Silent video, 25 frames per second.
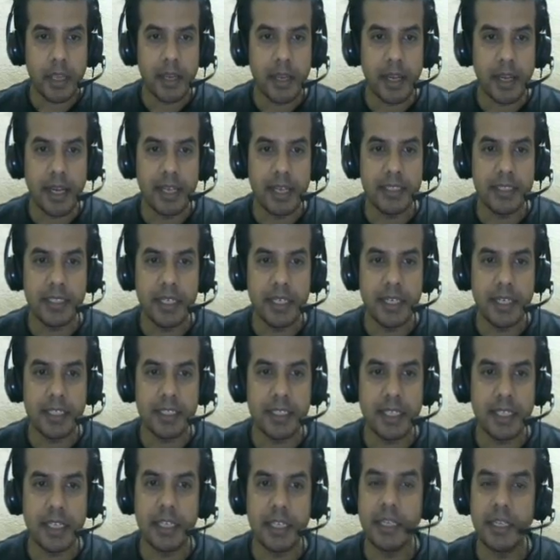As it
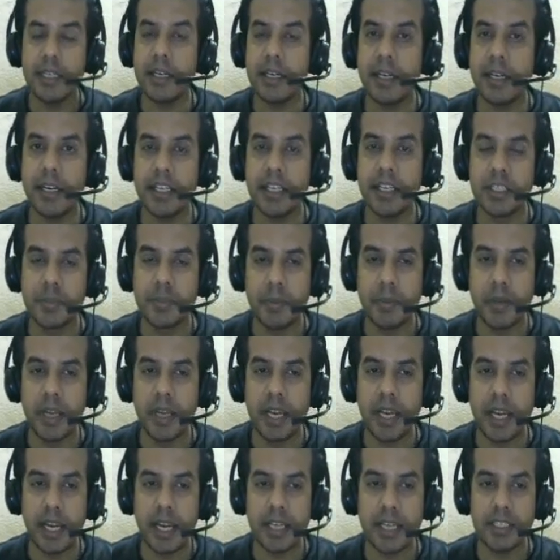is a display
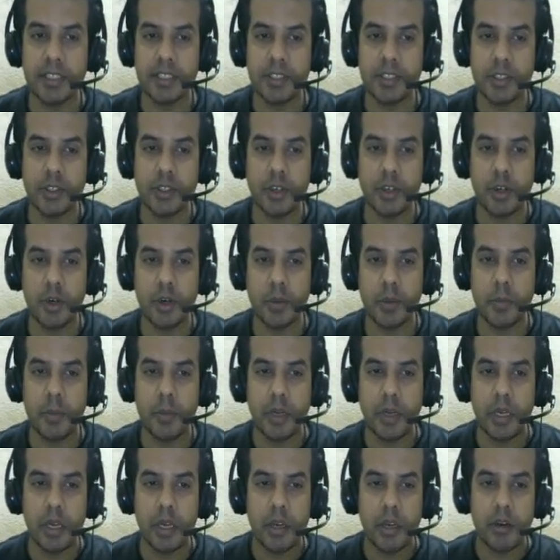ad, so
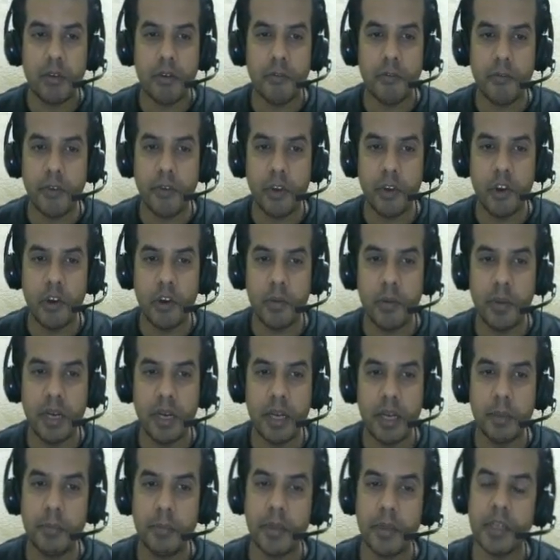viewable
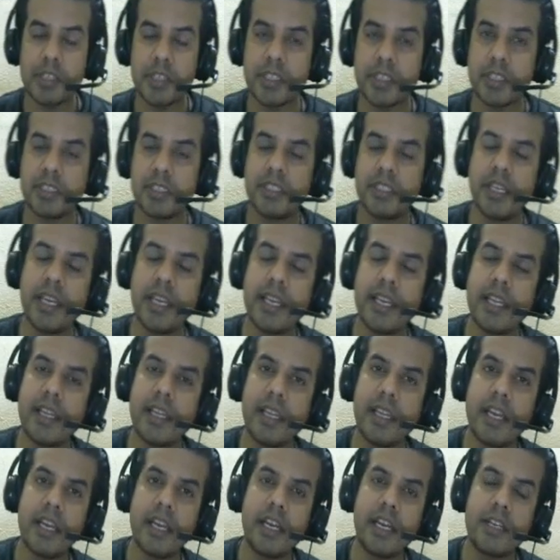impression. See,
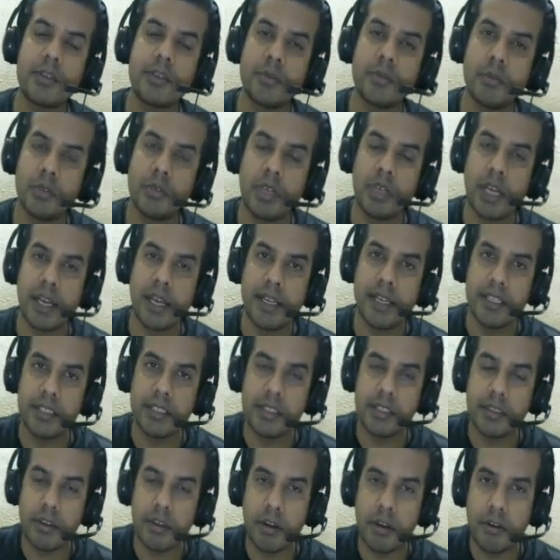there are 2
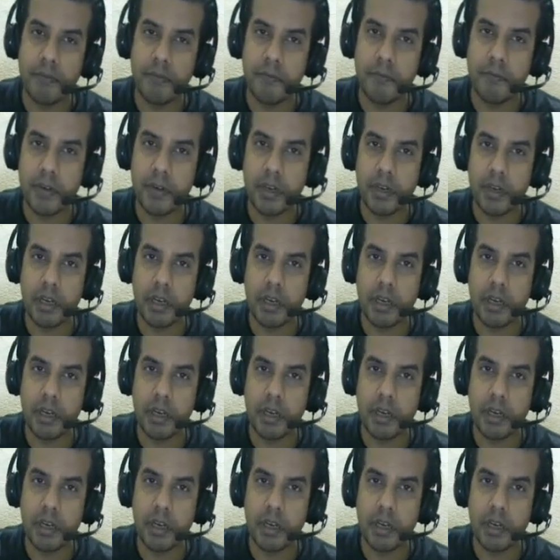kinds of